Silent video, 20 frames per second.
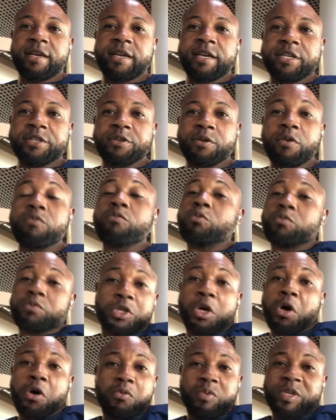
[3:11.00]
You know,
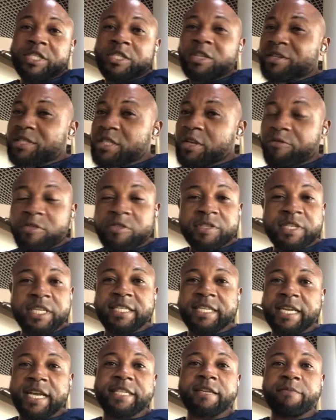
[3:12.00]
though we don't even
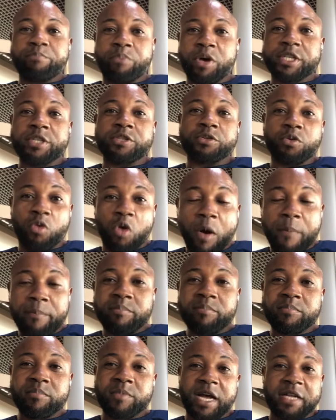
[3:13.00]
need anybody to
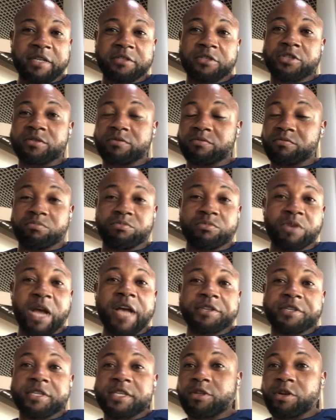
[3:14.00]
come and
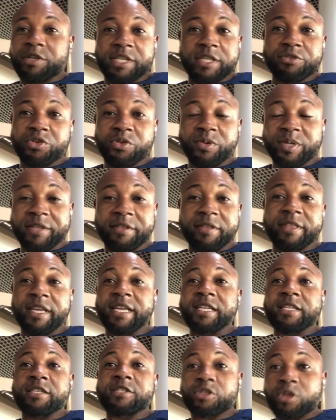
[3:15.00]
assist us in doing
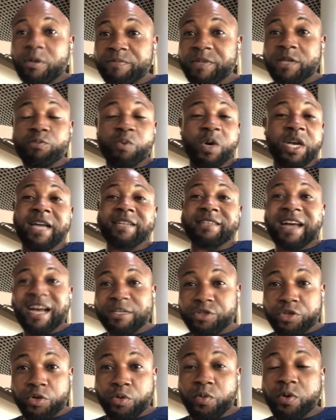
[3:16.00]
anything. It is something we can
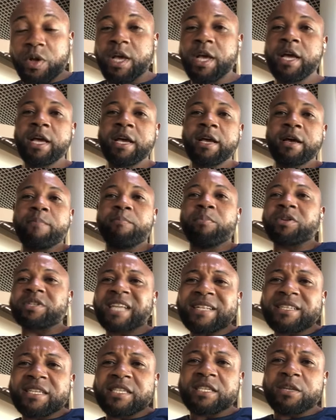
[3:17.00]
handle. But
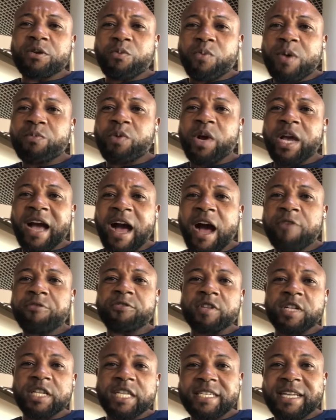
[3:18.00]
that is when we
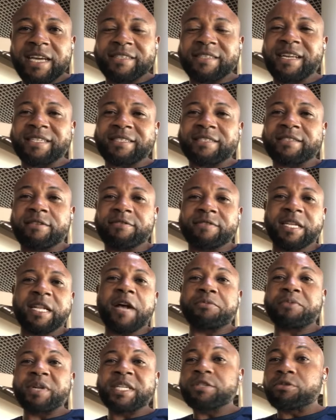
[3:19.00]
have leaders that
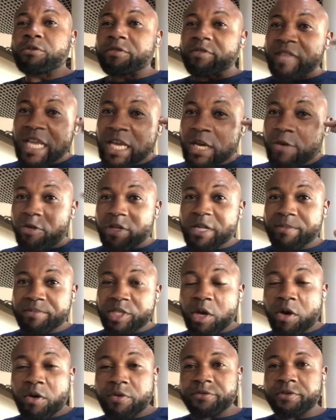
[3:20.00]
are ready to think for
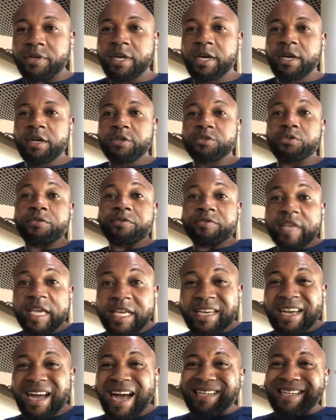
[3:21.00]
themselves, to
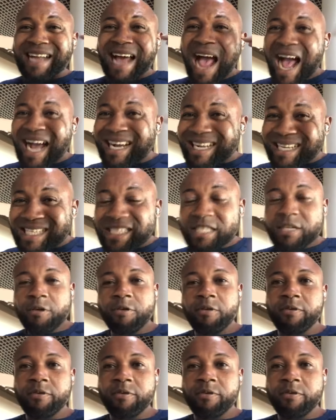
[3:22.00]
think and act